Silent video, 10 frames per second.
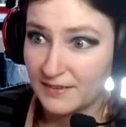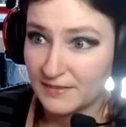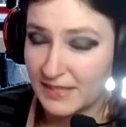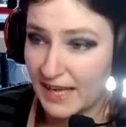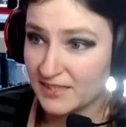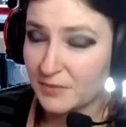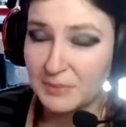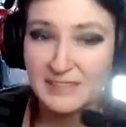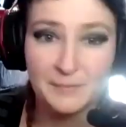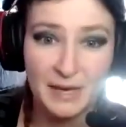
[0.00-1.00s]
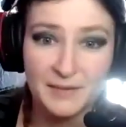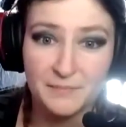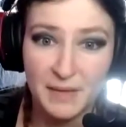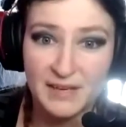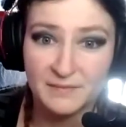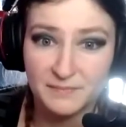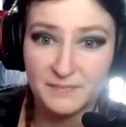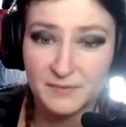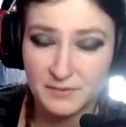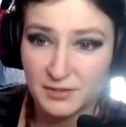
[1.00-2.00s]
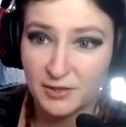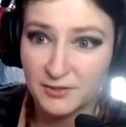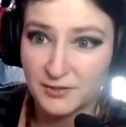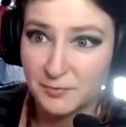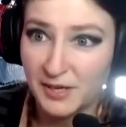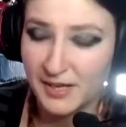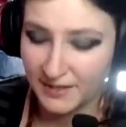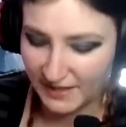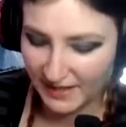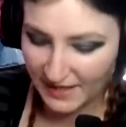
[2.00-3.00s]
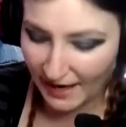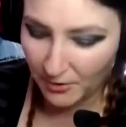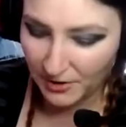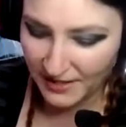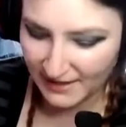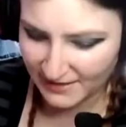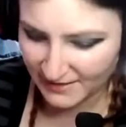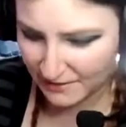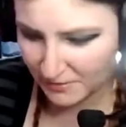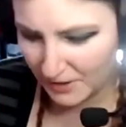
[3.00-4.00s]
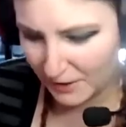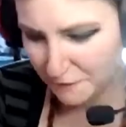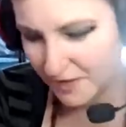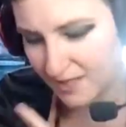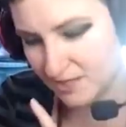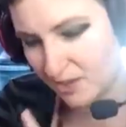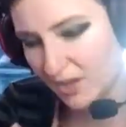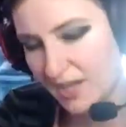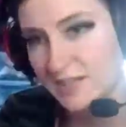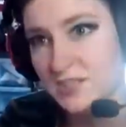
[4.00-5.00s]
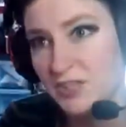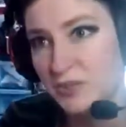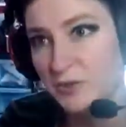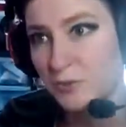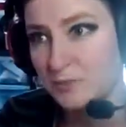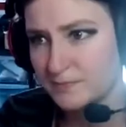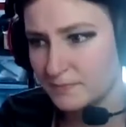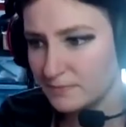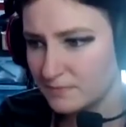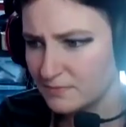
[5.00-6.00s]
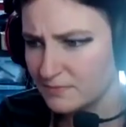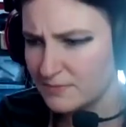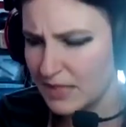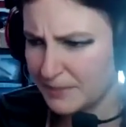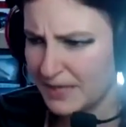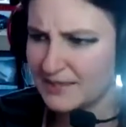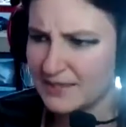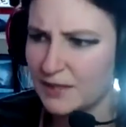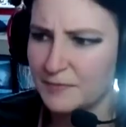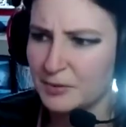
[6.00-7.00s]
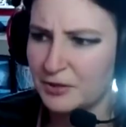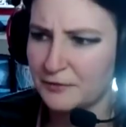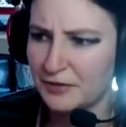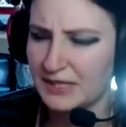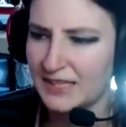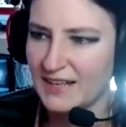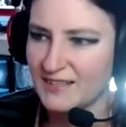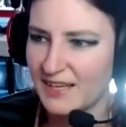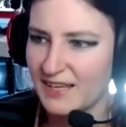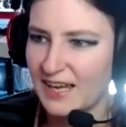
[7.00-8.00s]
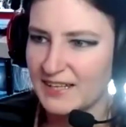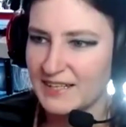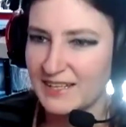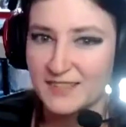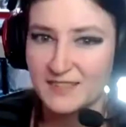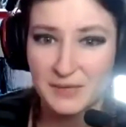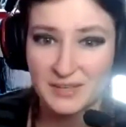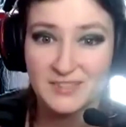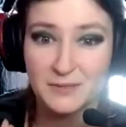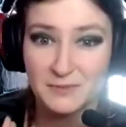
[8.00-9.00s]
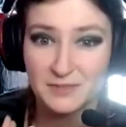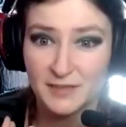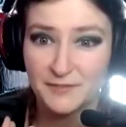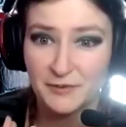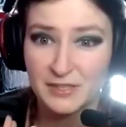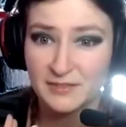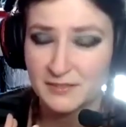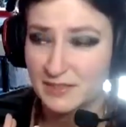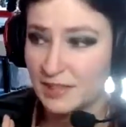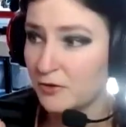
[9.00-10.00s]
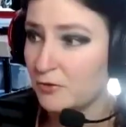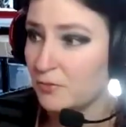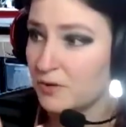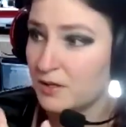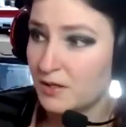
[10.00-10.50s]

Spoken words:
it's completely my main source of work nowadays. When I first got into being a self-employed freelancer, I did, because it was a very slow